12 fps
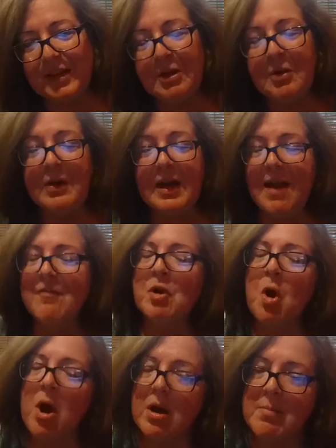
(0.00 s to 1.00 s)
you're going to have an
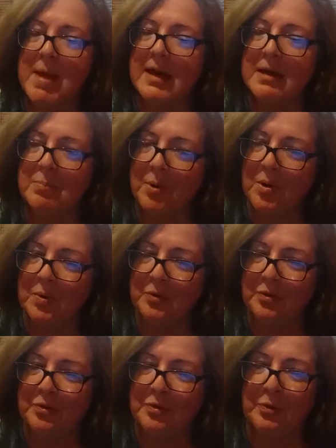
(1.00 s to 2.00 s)
automatic
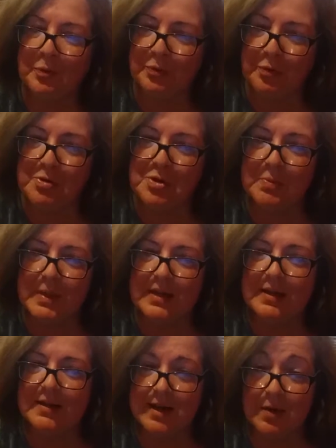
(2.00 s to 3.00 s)
post to those social
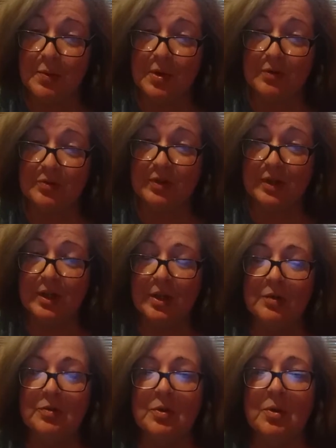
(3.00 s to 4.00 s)
media networks.
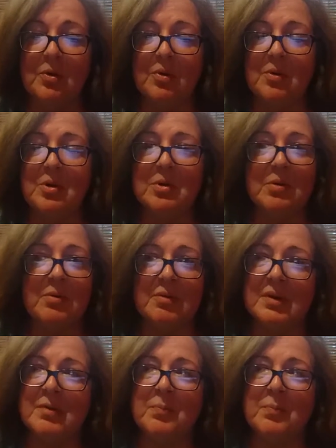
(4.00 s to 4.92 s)
So you're